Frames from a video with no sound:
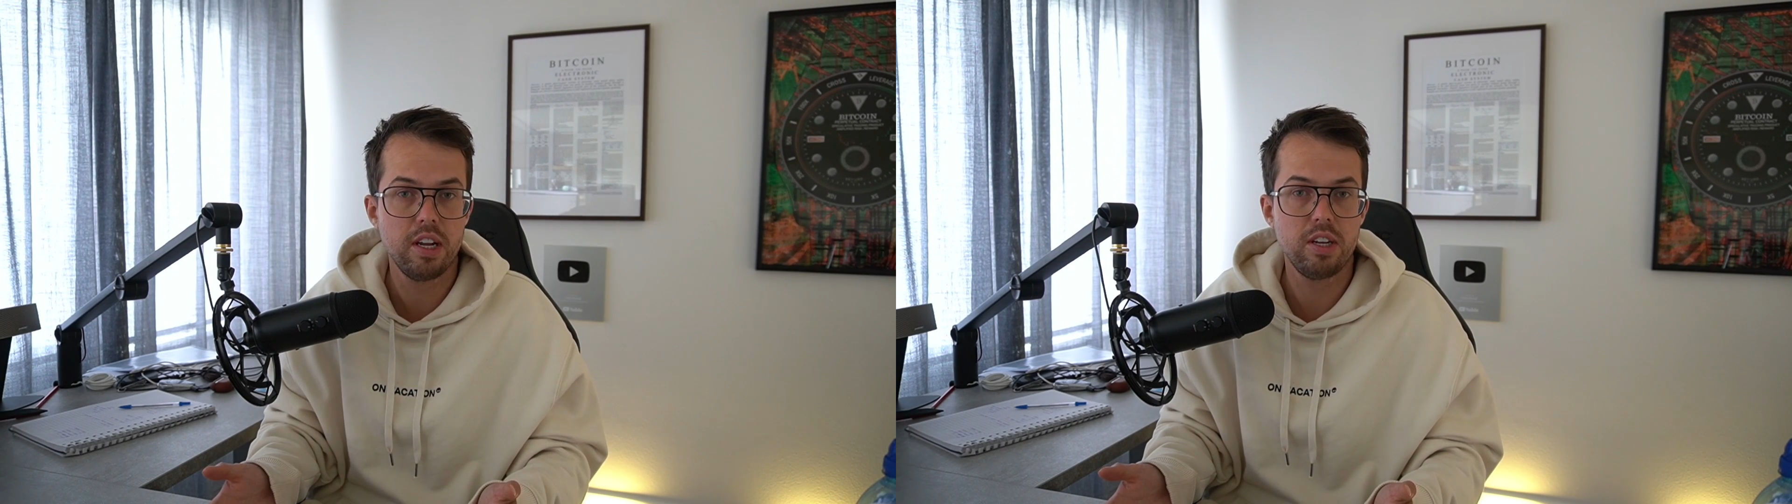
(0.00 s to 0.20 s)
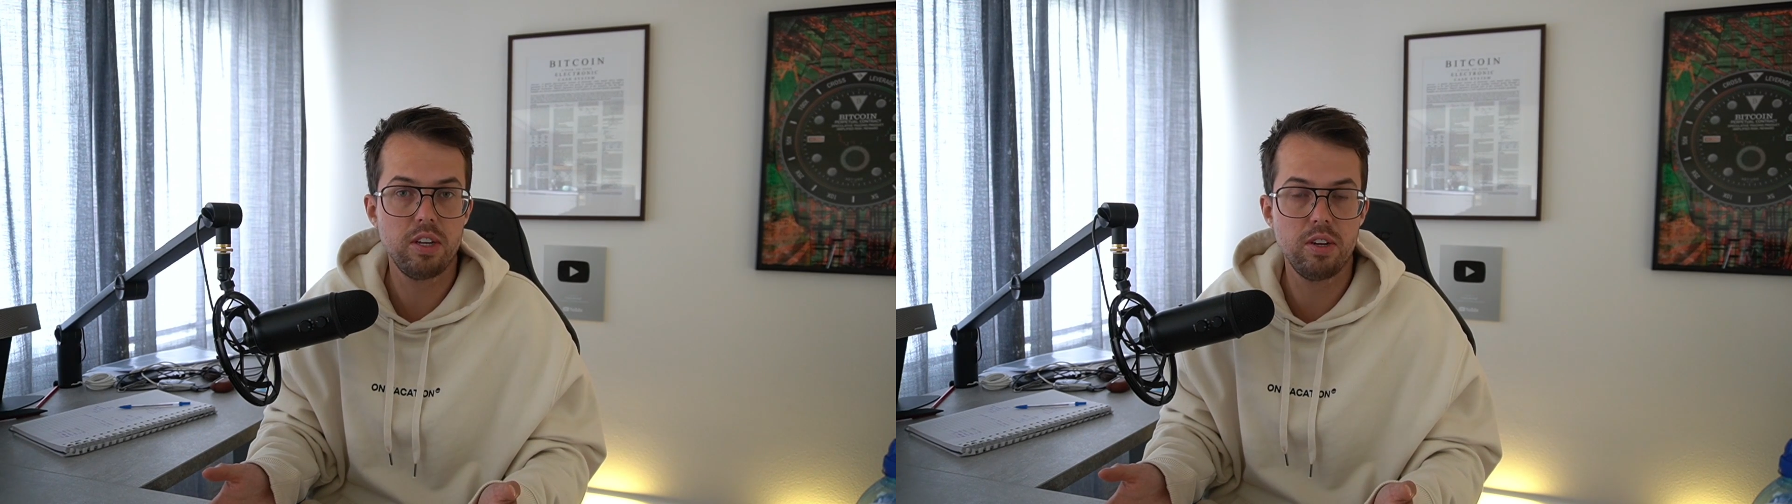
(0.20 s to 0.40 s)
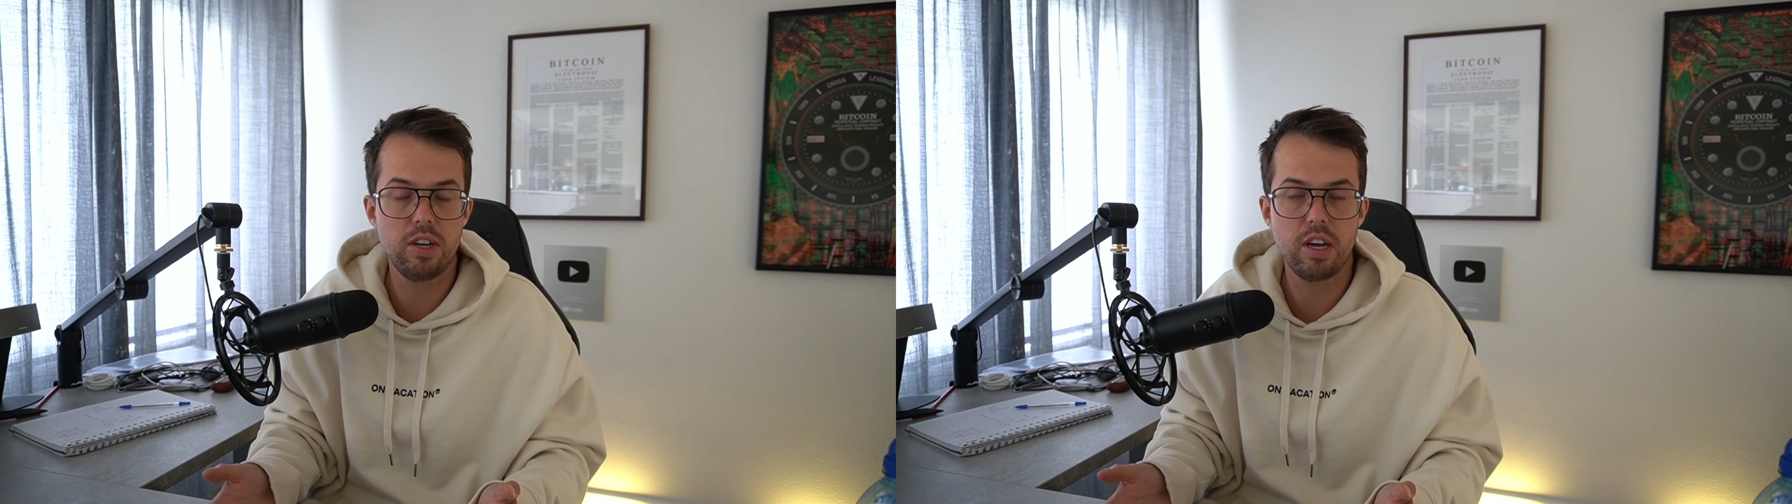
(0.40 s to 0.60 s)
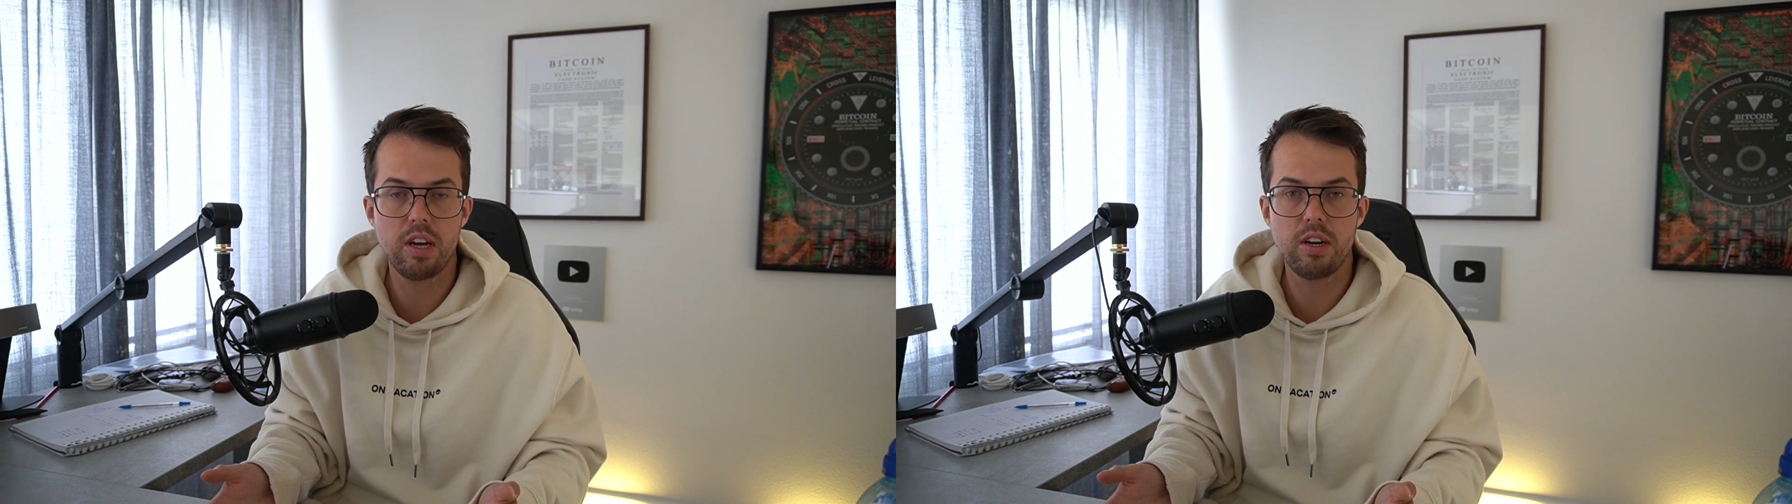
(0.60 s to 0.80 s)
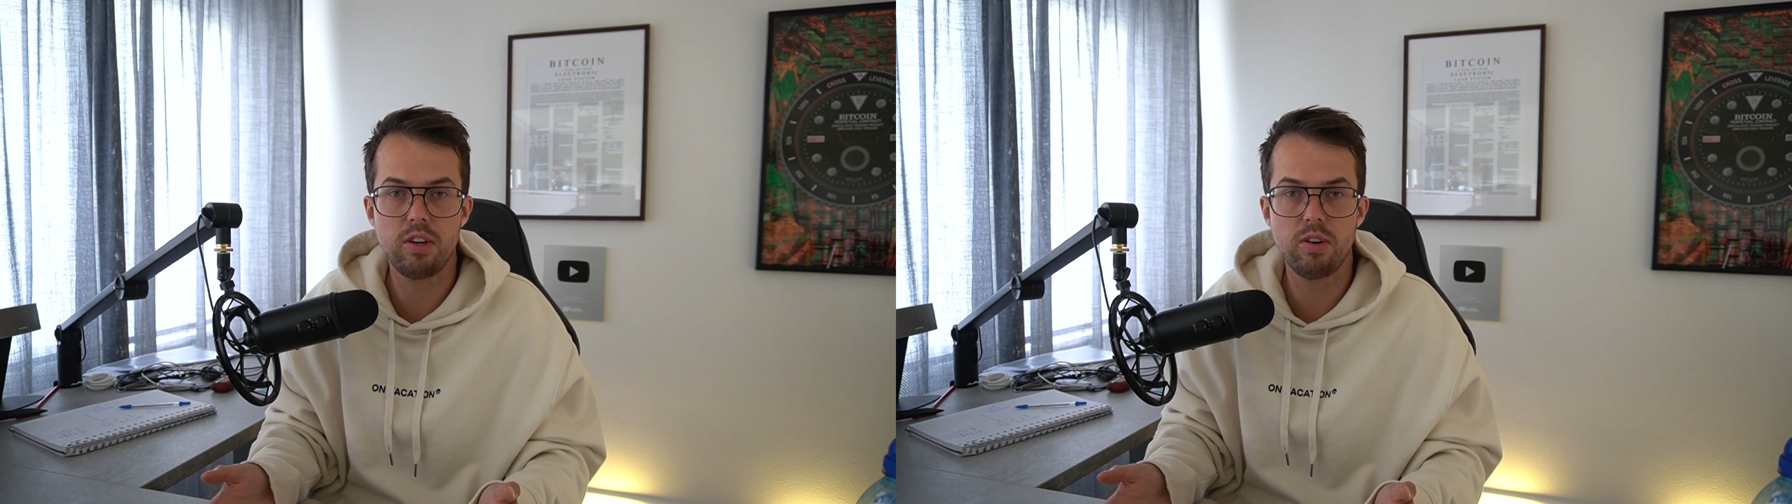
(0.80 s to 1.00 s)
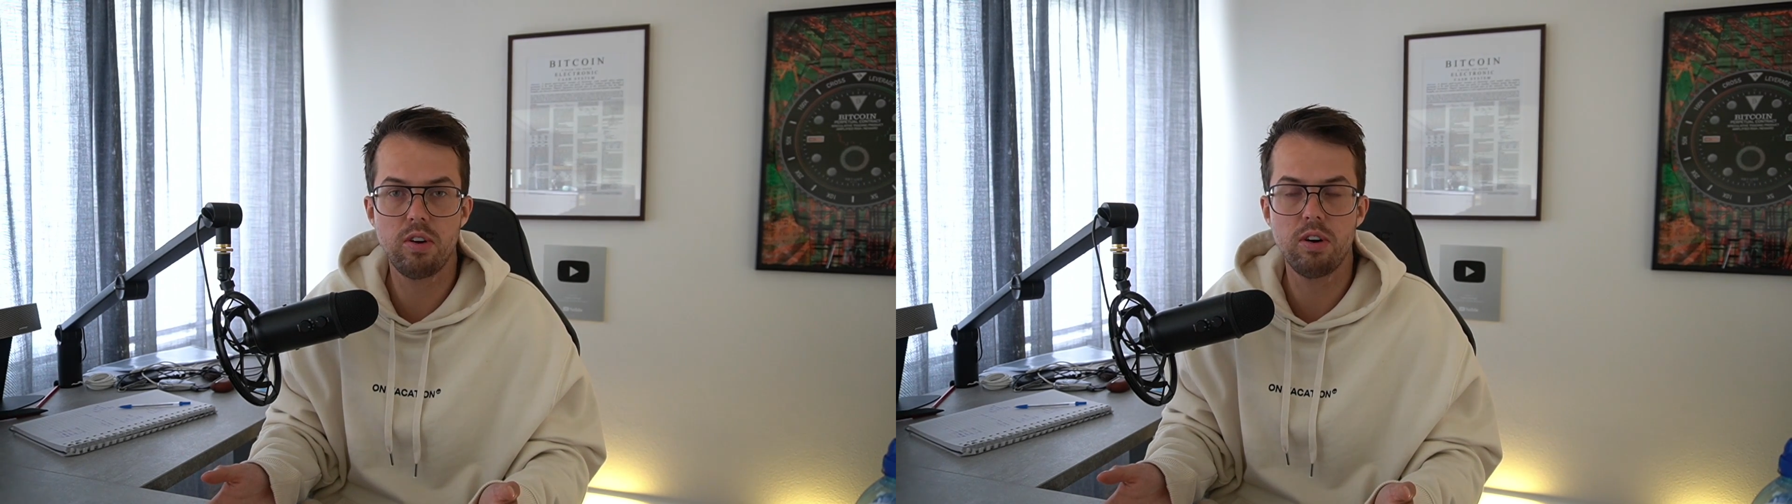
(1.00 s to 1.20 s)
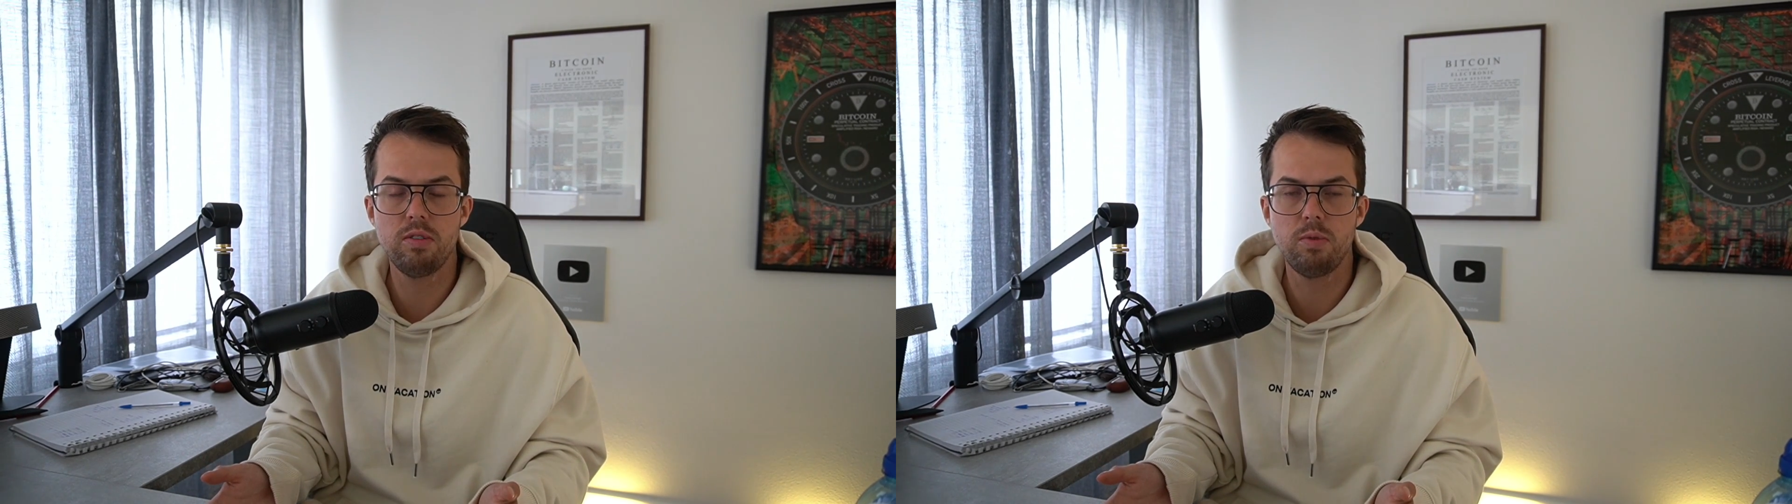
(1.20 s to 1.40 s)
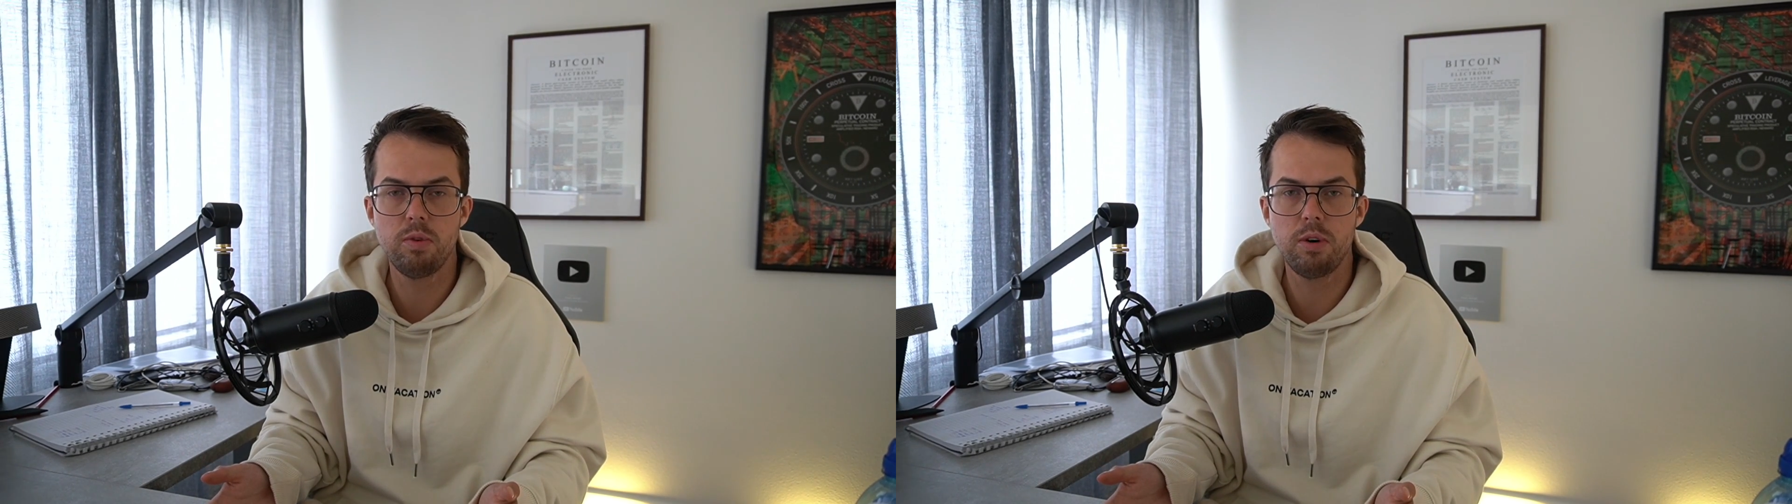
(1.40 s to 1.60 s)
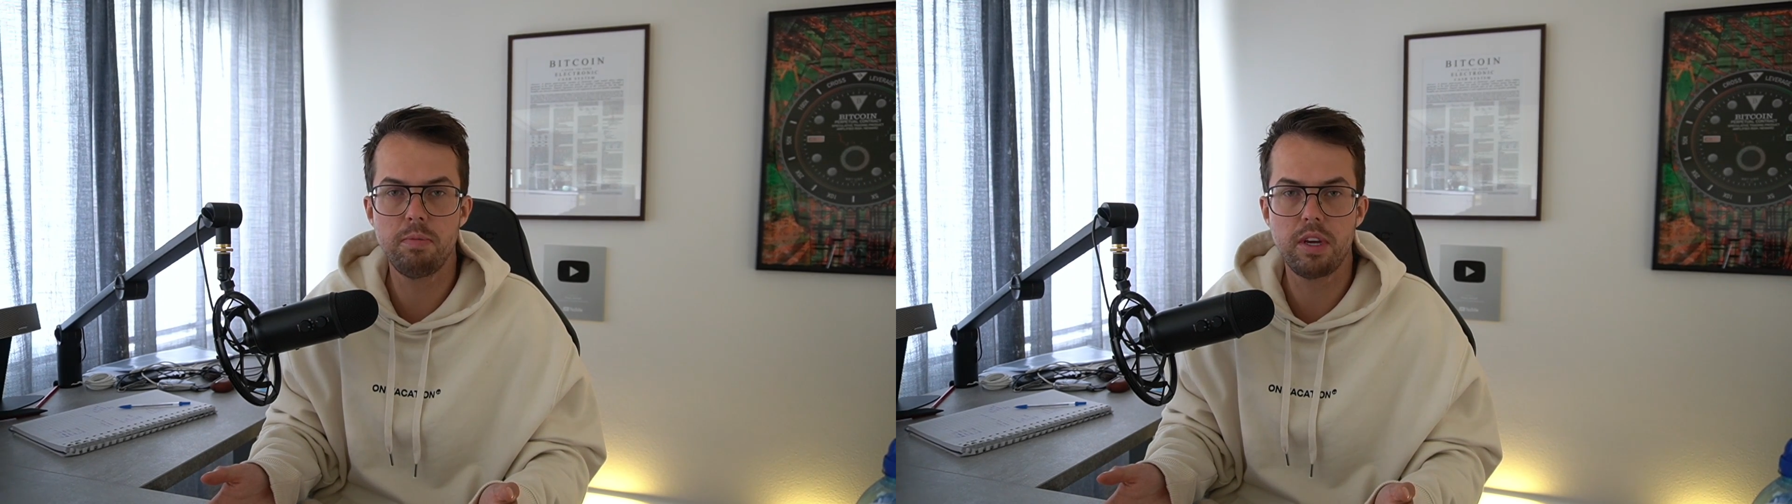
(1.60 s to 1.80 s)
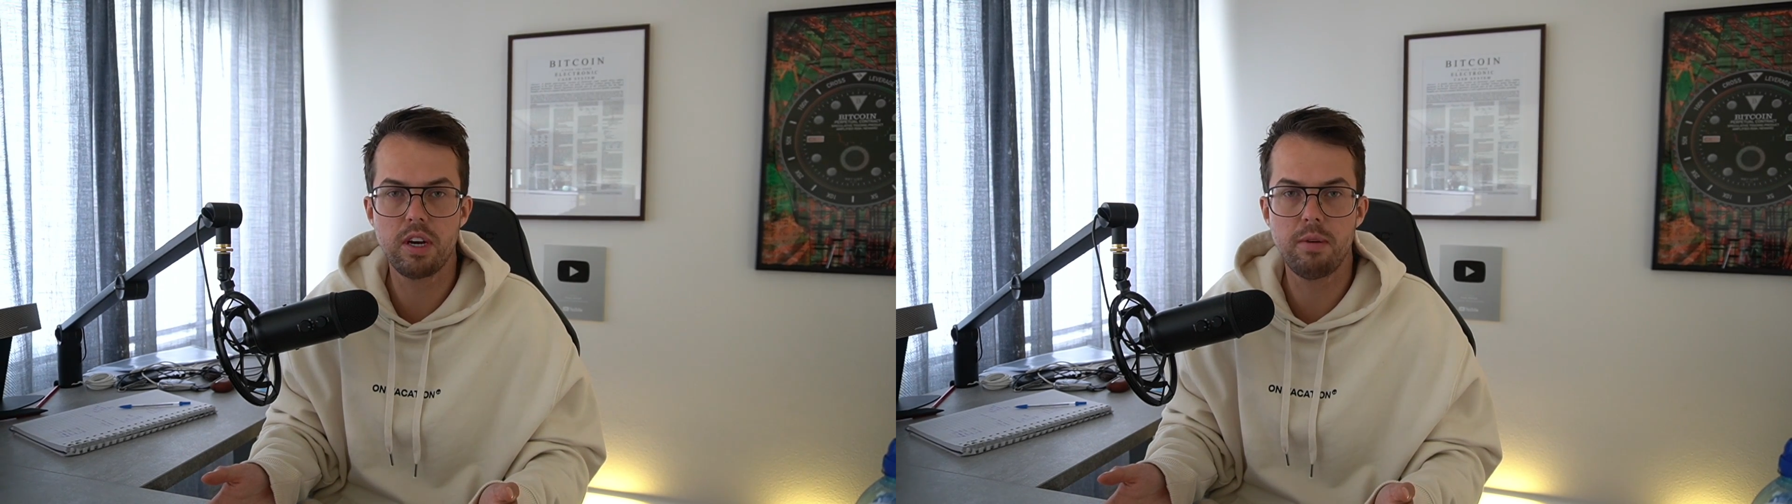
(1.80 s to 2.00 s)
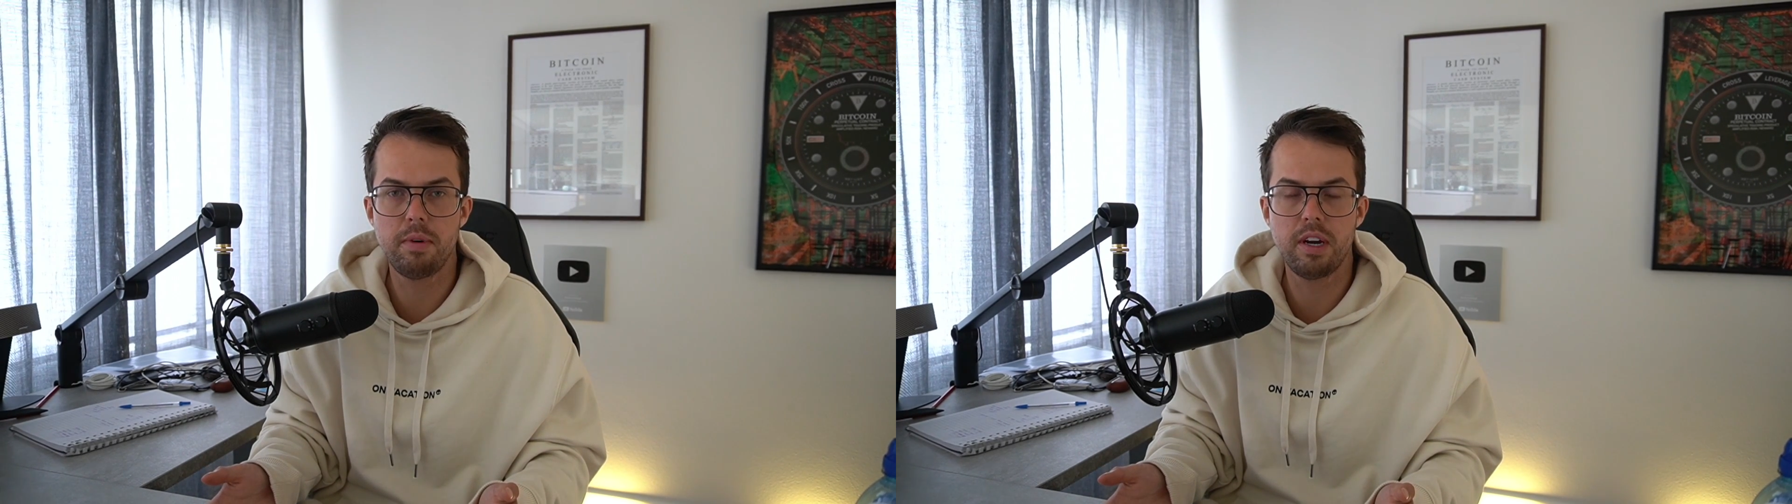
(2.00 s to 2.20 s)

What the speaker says: the euro will become a